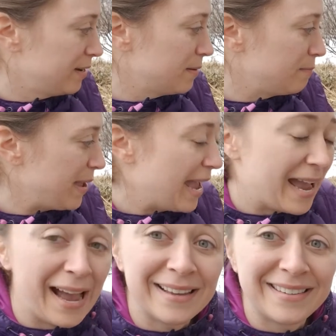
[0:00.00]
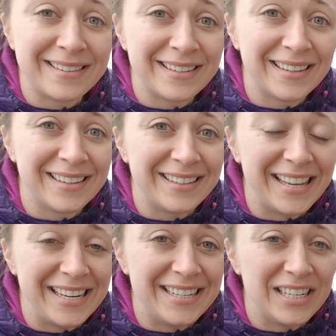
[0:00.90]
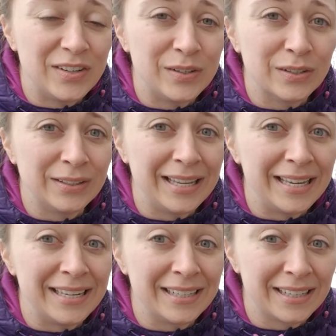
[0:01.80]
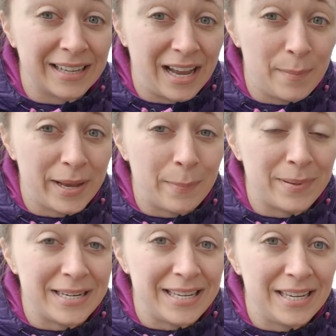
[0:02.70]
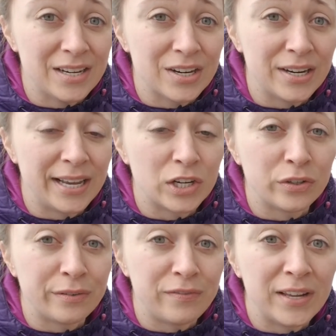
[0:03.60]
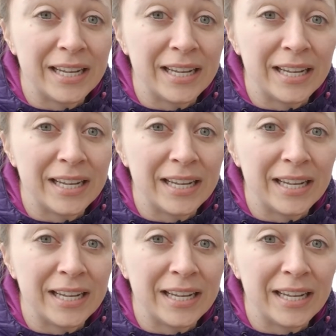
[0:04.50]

past the interior lid, coming up into here and actually feeding?